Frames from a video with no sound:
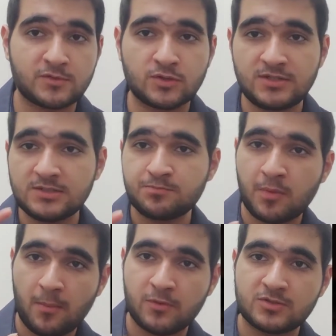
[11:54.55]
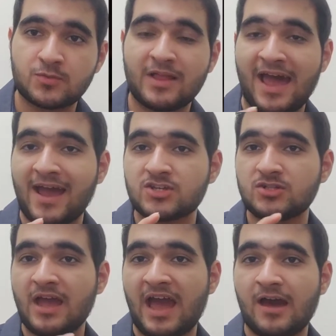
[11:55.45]
So these bubbles will
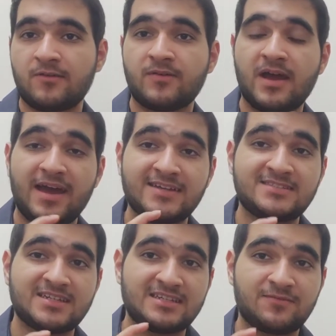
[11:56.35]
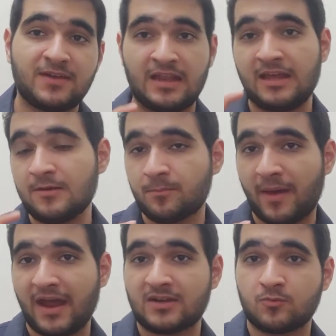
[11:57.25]
actually have a significant
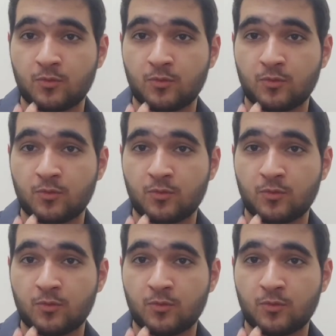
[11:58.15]
impact.